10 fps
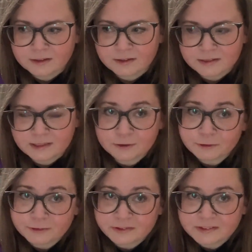he got
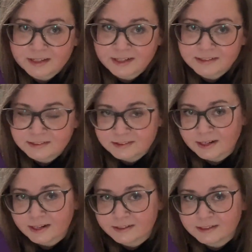on stage
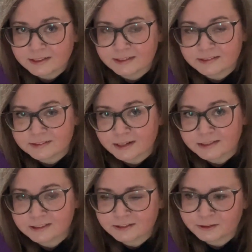and he
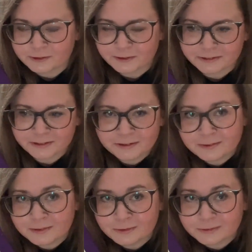snatched her
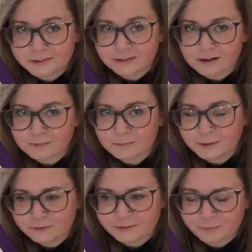used gum
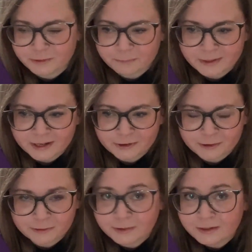from the
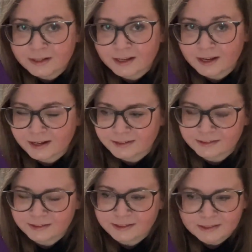piano,
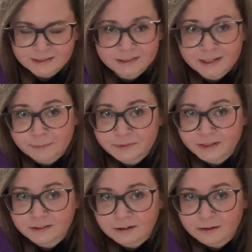and he kept
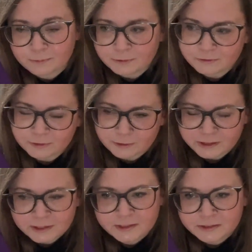that gum for
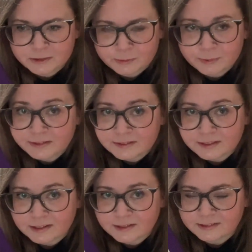20
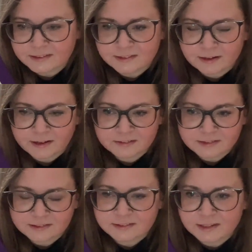years like
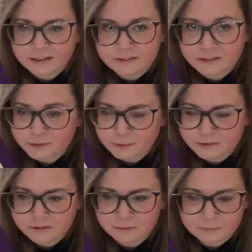this sacred
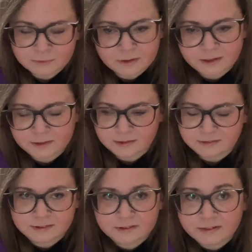totem, like
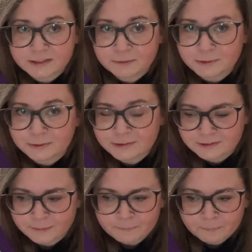his creative muse.
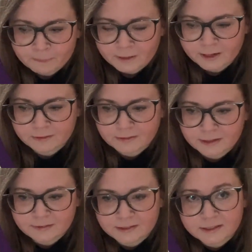And
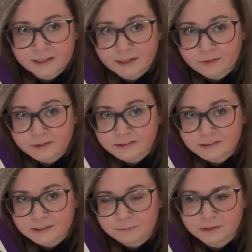then Nick Cave asks
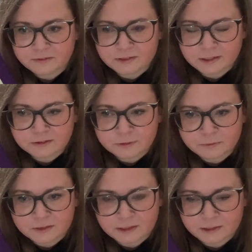him if he had
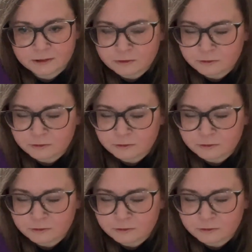something